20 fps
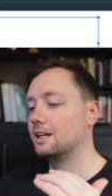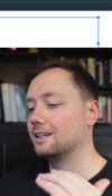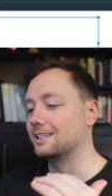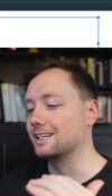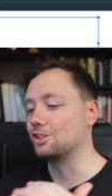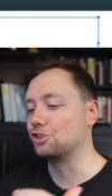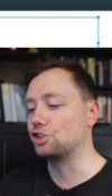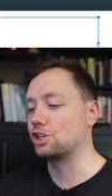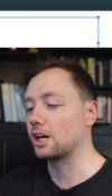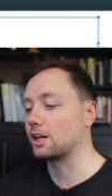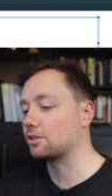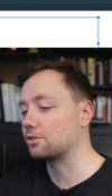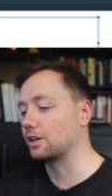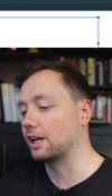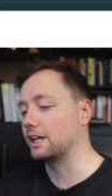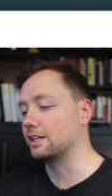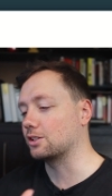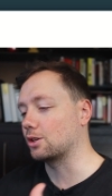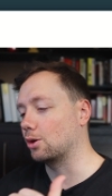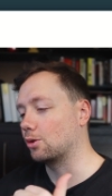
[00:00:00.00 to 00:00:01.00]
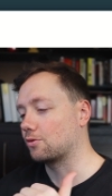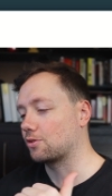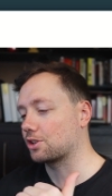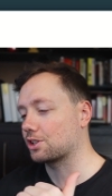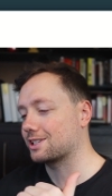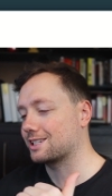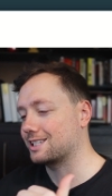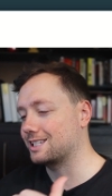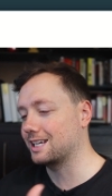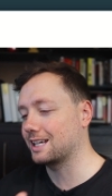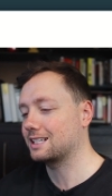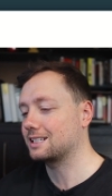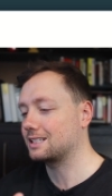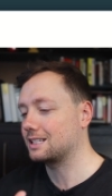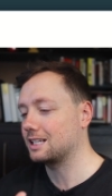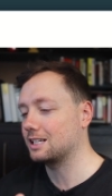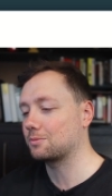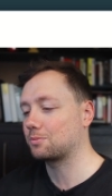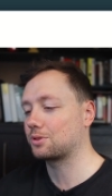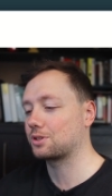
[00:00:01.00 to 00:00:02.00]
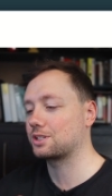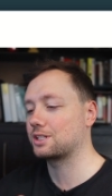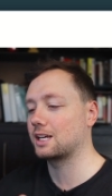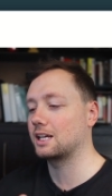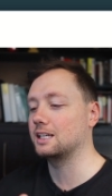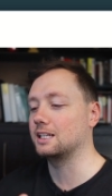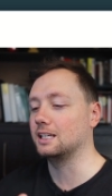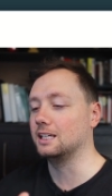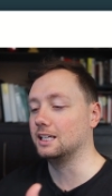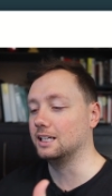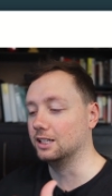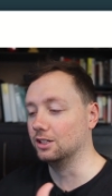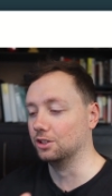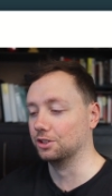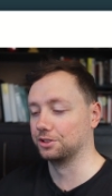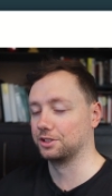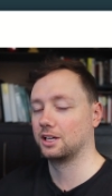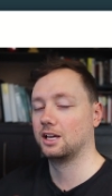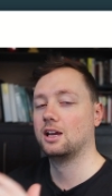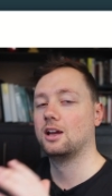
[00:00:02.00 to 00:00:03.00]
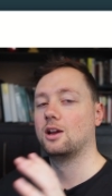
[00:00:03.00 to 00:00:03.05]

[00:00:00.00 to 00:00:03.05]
to generate over 16% yield,